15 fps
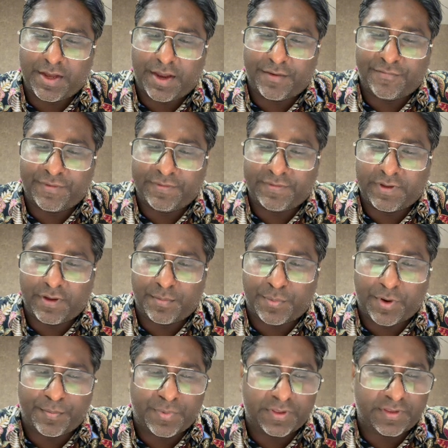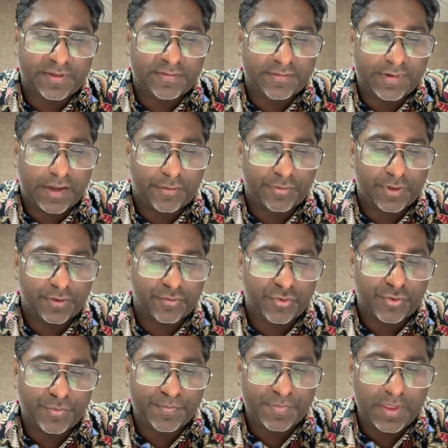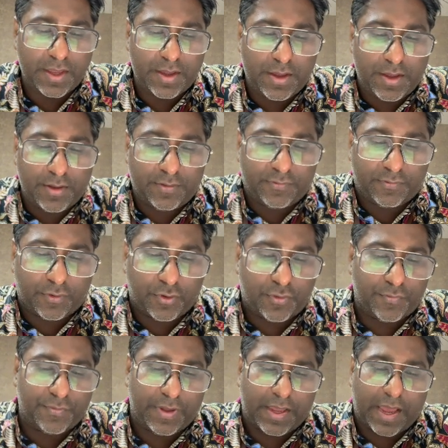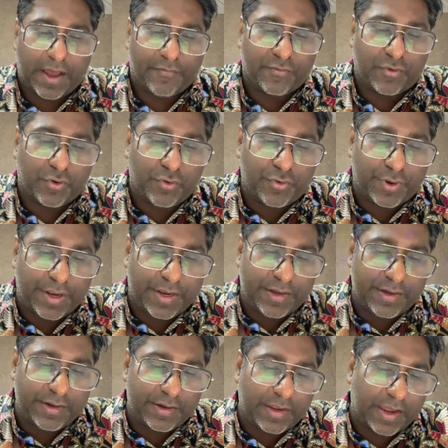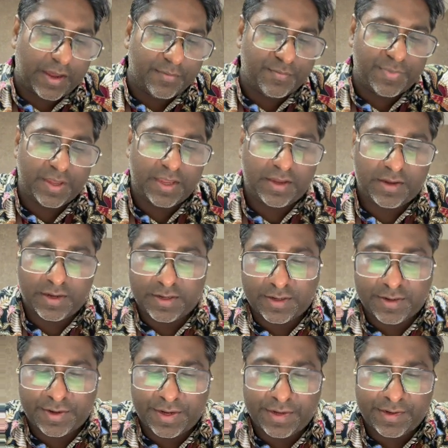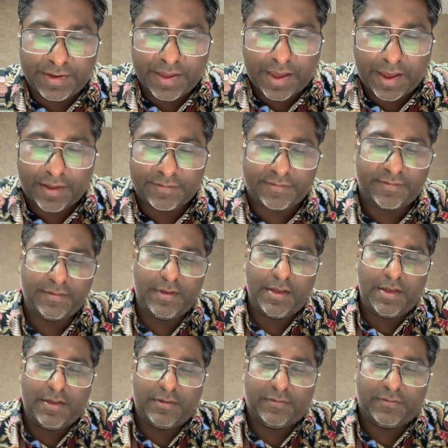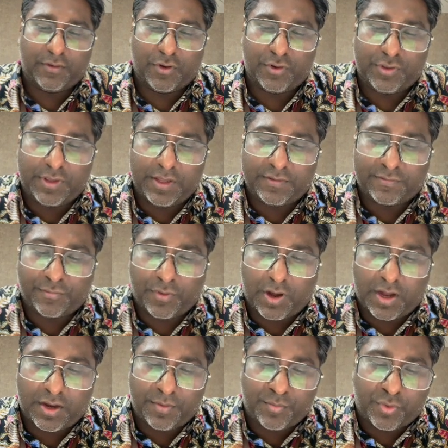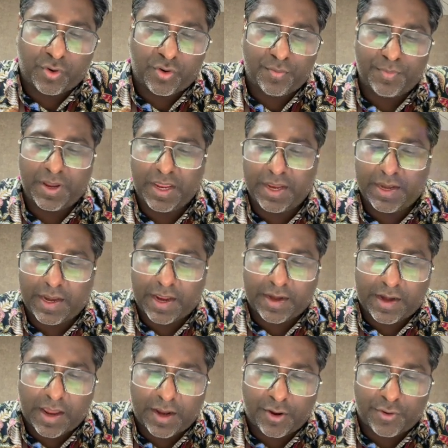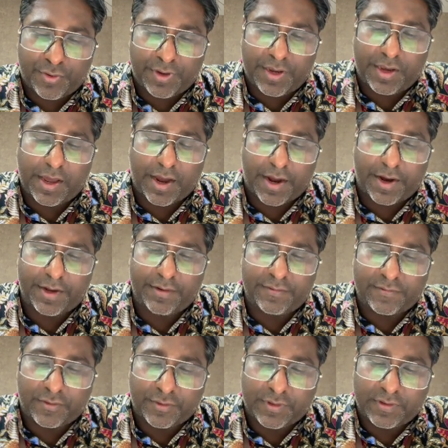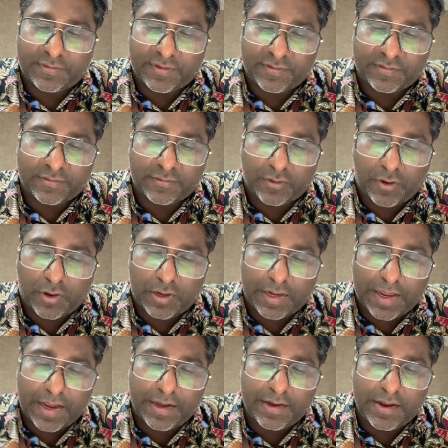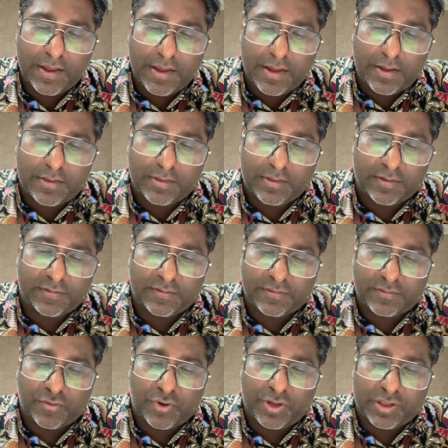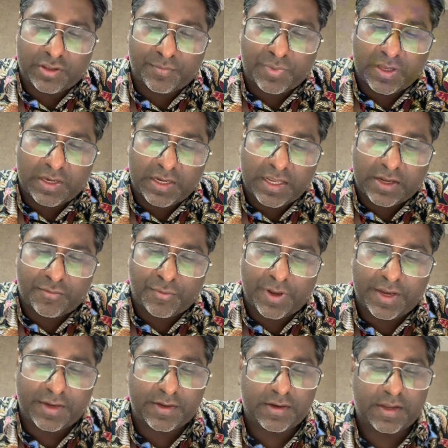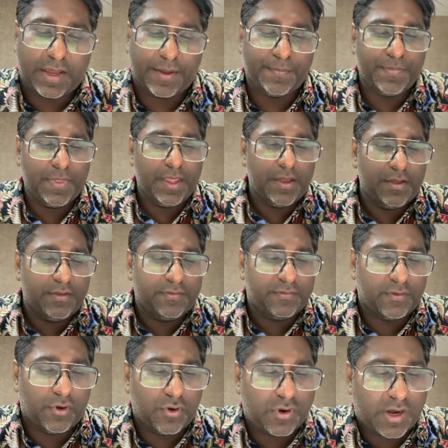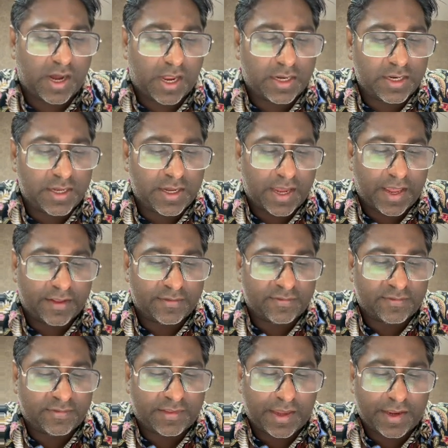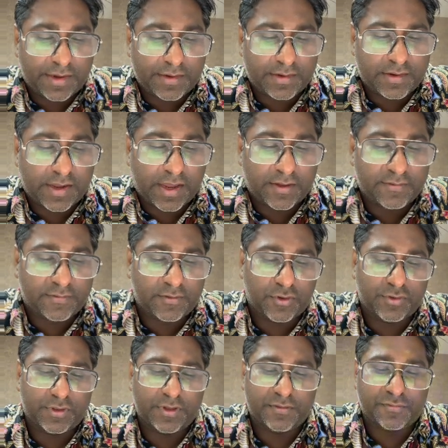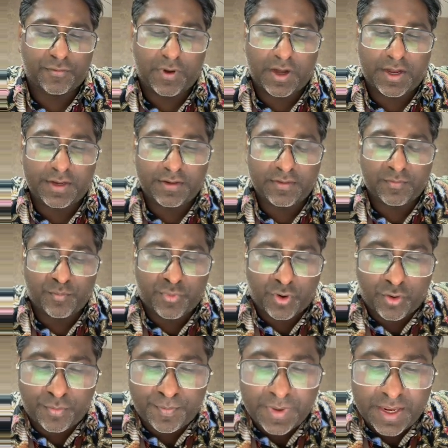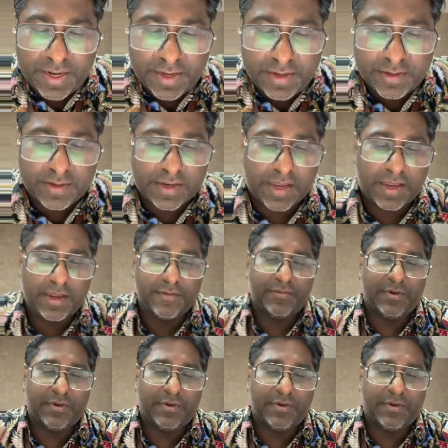and physical properties down the group. So we have chlorine, okay, being a green gas. So this one, bromine and iodine. So this is solid. This is going to be liquid. Okay. So color and state, okay, so this one, bromine, okay, if it